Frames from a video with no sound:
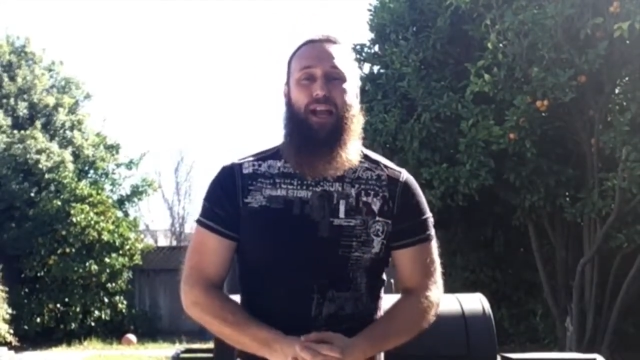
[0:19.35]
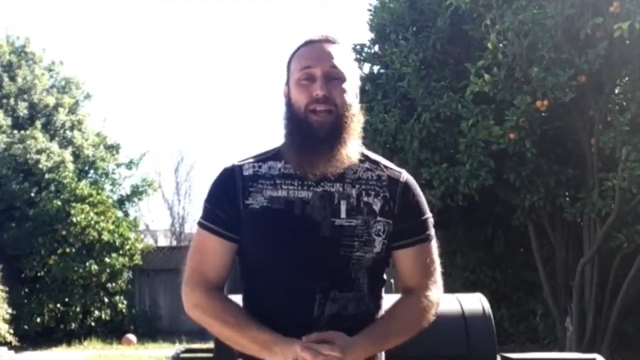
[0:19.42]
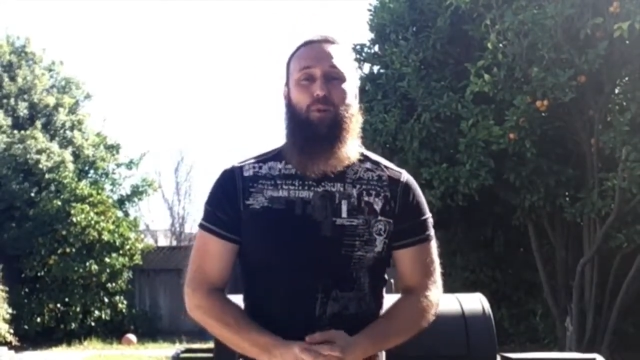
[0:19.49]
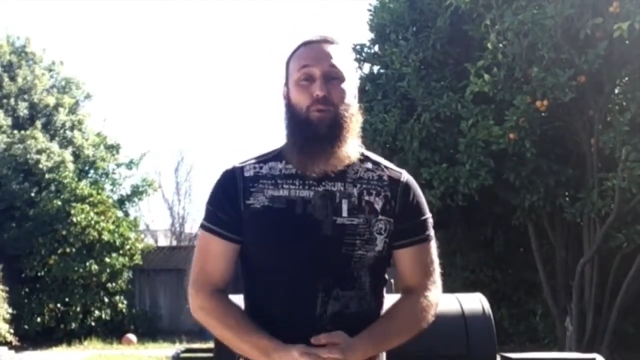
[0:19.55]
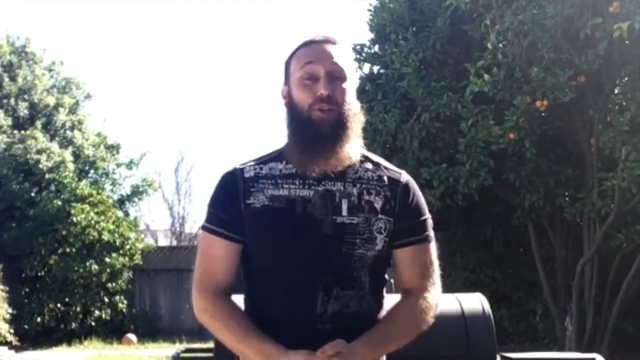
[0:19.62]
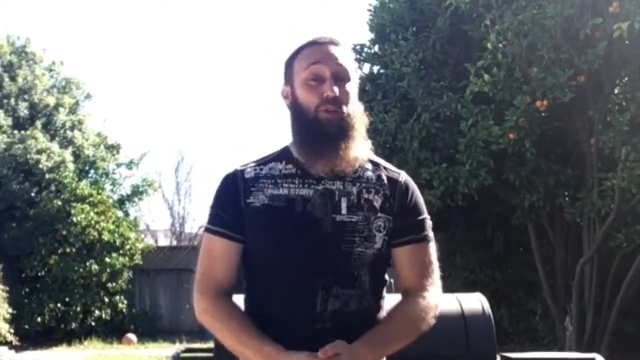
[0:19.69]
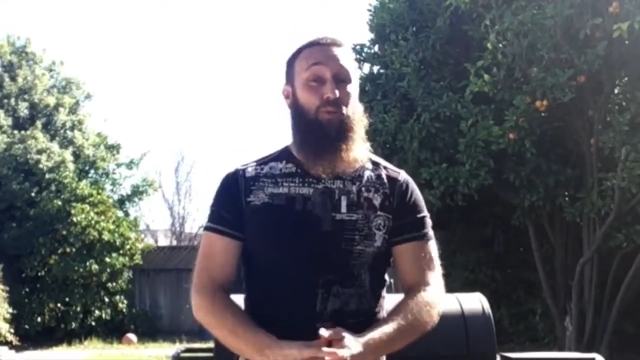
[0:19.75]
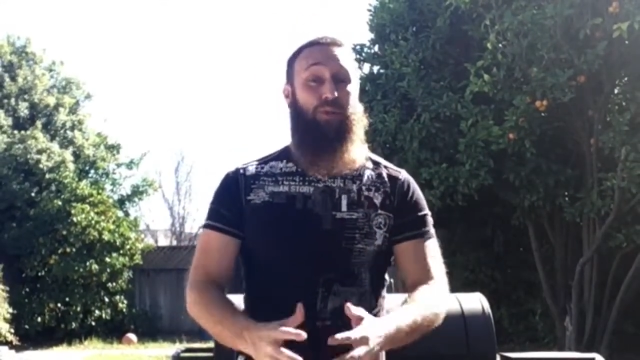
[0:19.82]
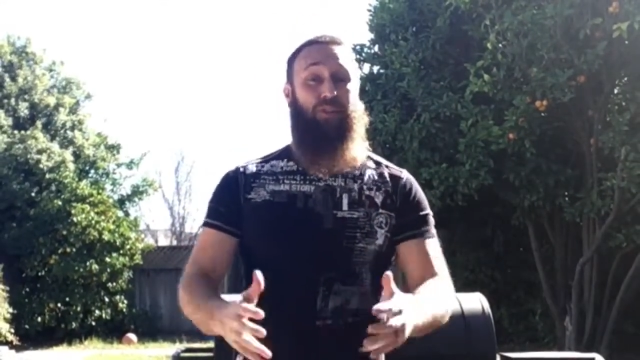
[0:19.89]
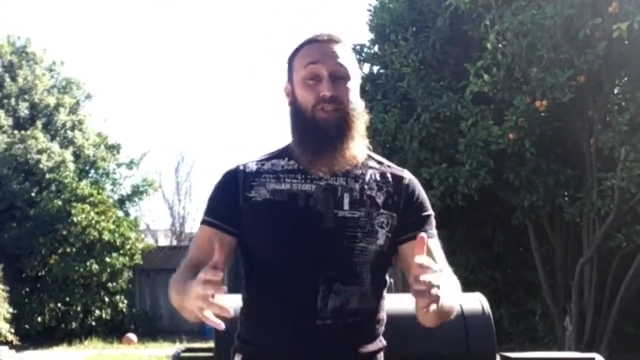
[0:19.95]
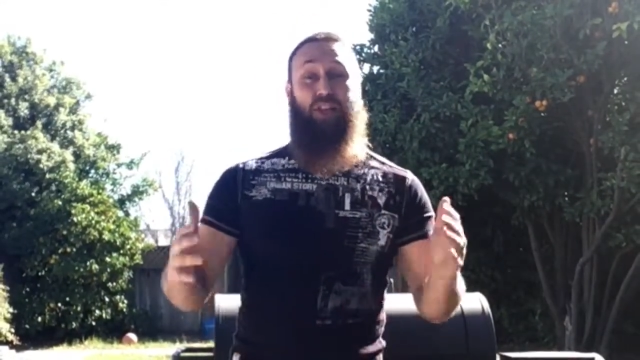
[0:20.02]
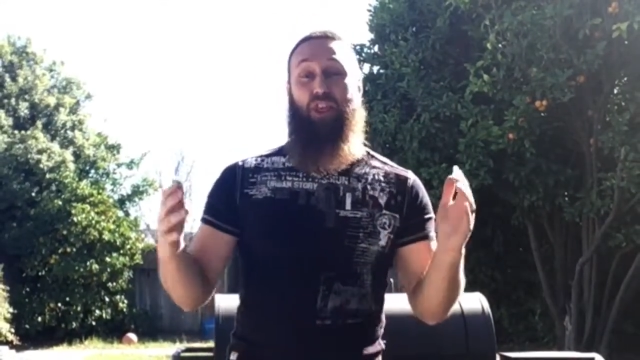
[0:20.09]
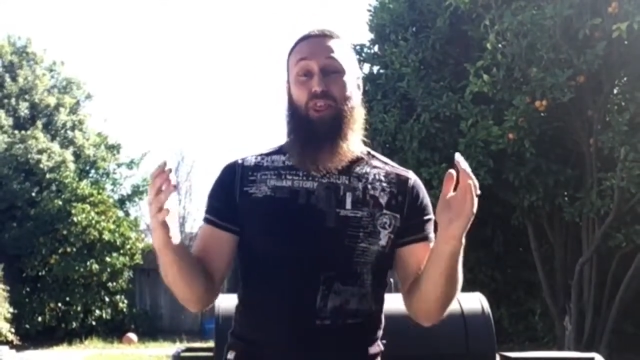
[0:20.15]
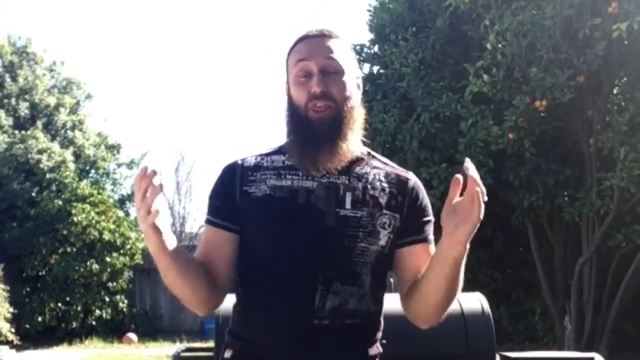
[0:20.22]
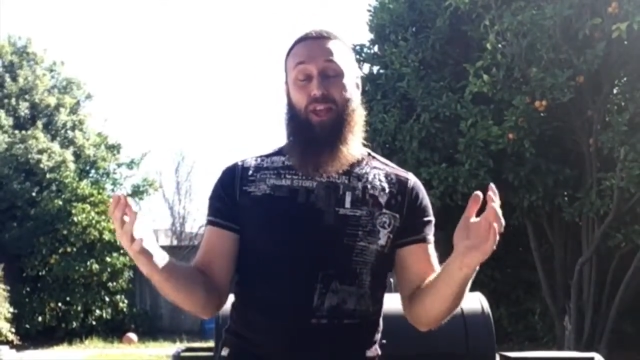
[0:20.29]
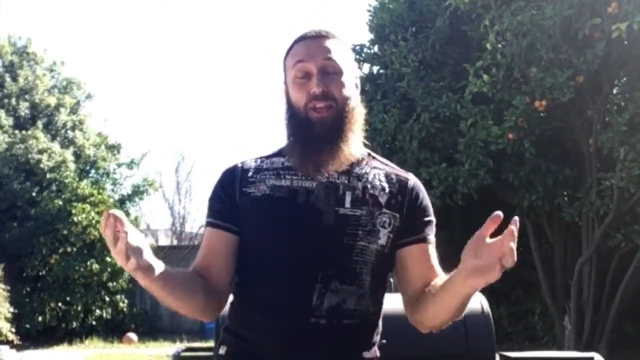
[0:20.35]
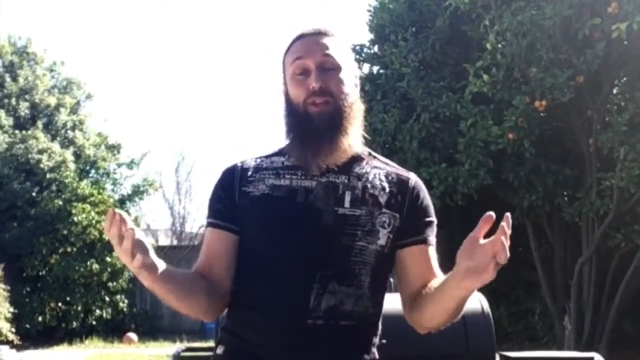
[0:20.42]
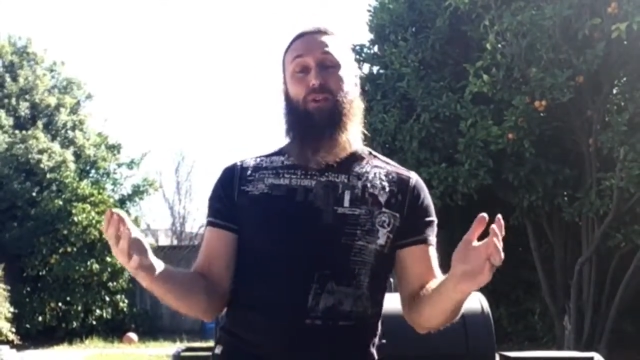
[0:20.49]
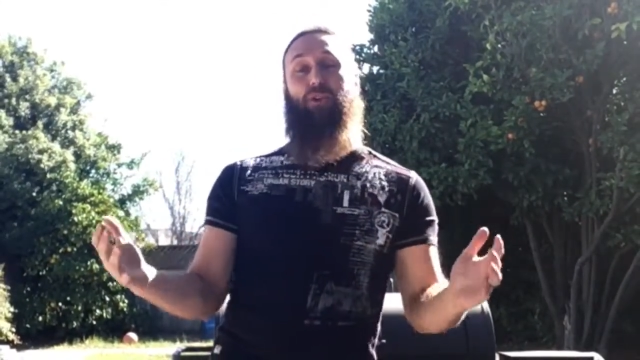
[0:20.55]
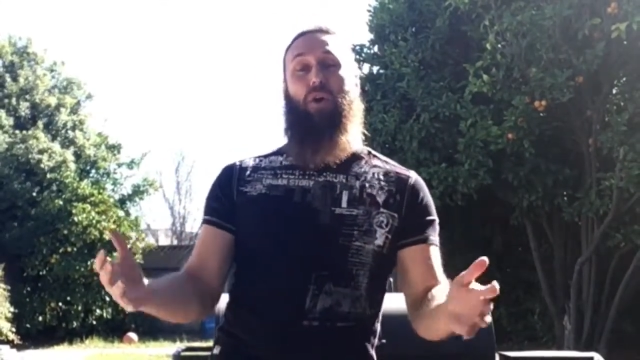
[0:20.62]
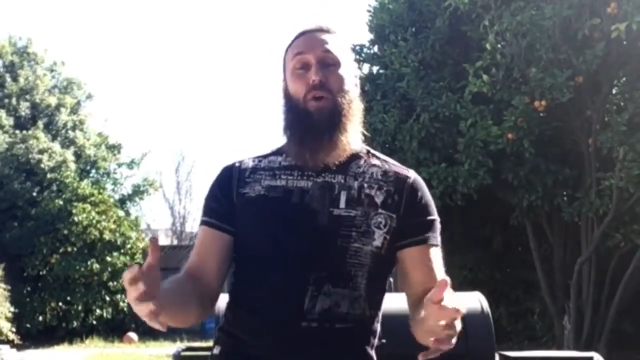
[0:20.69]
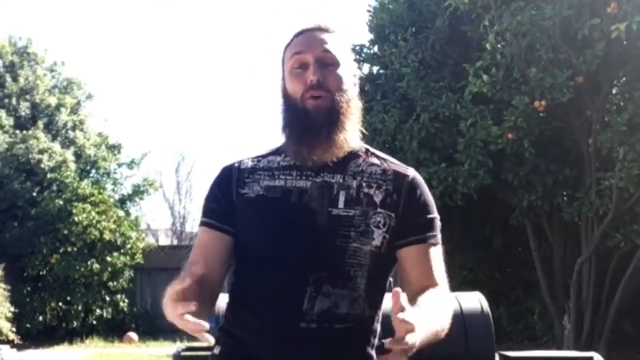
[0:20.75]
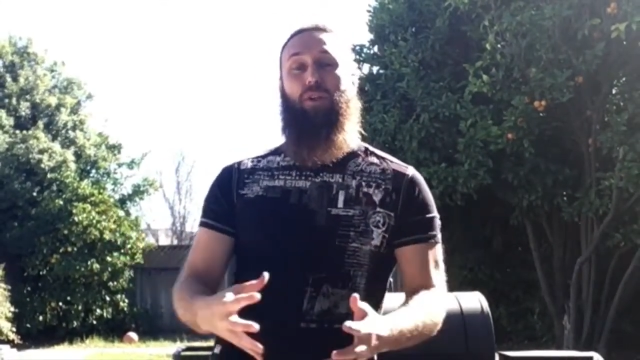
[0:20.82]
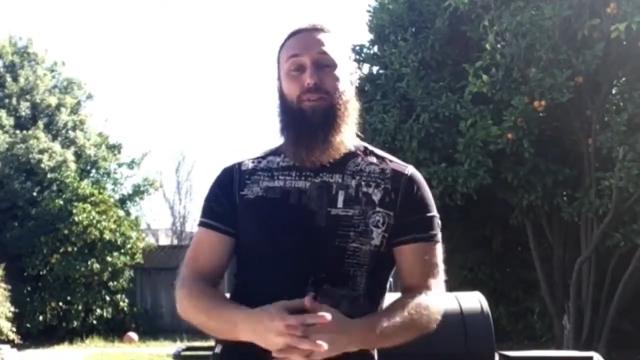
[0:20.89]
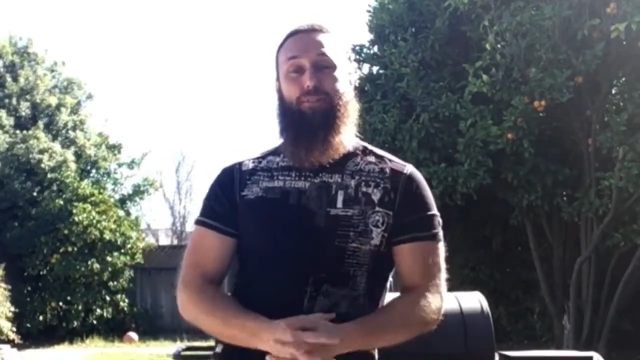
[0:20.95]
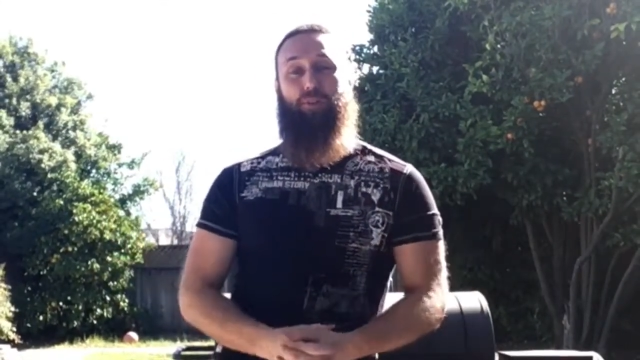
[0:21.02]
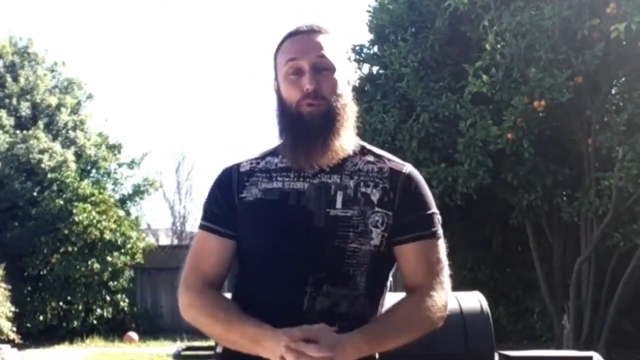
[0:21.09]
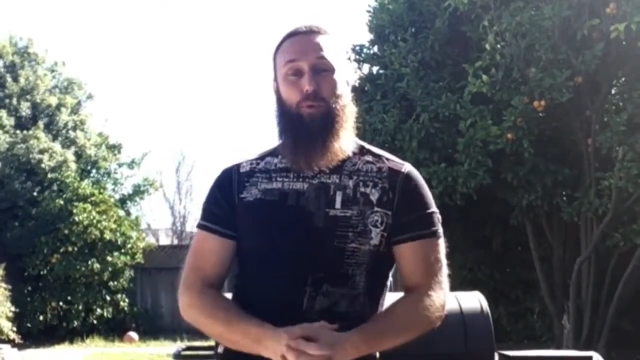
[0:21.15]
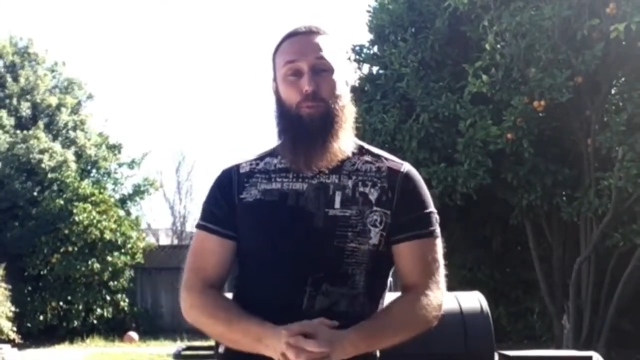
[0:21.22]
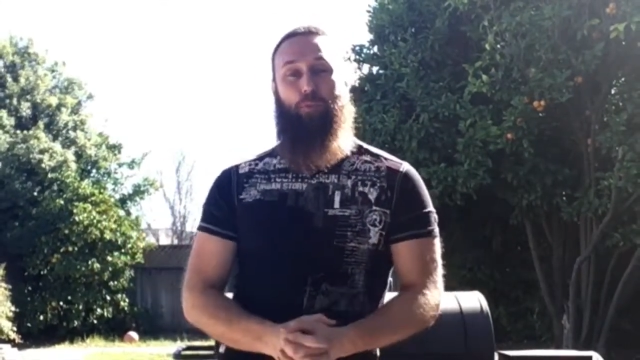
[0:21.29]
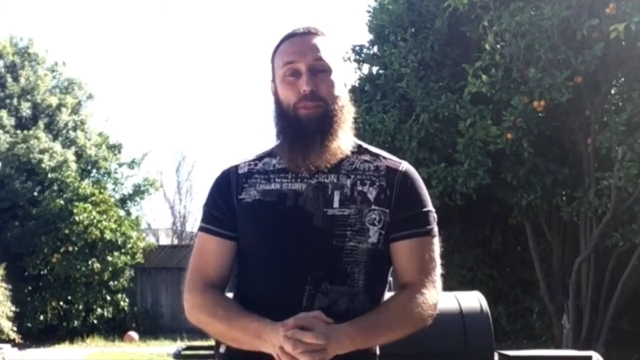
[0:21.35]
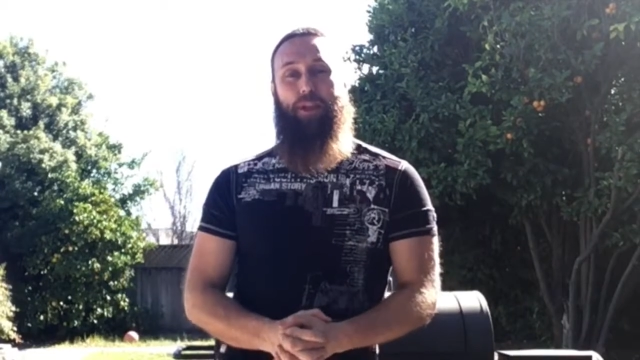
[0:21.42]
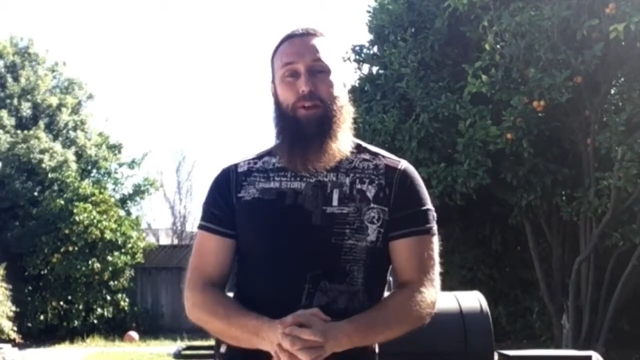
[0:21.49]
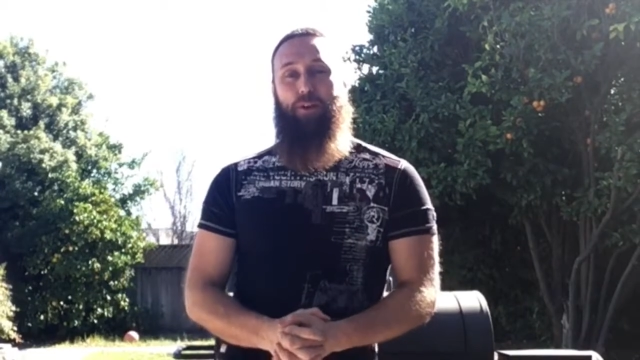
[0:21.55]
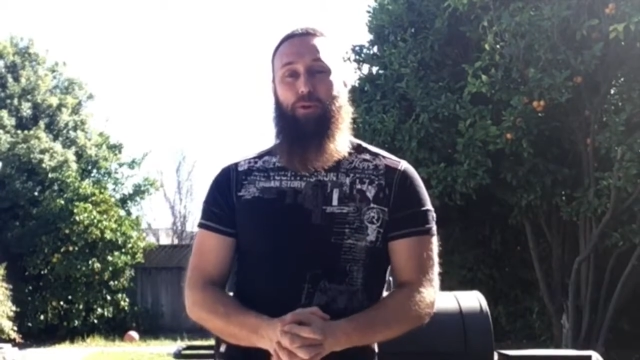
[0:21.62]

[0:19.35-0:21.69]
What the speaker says: And we just want to say thank you to all of you